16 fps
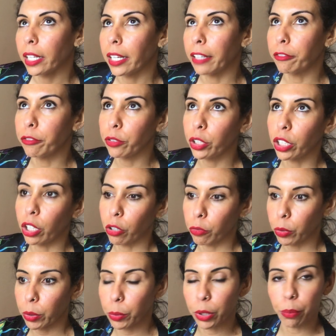
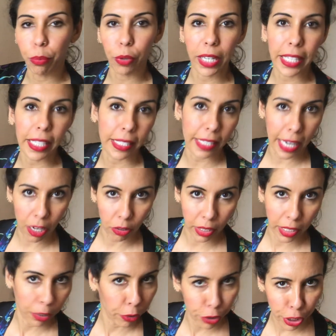if we were to break it down
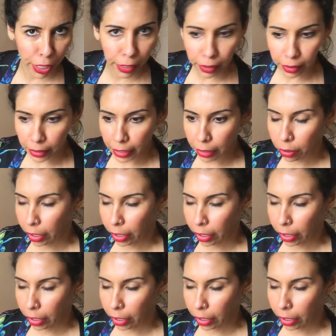energetically,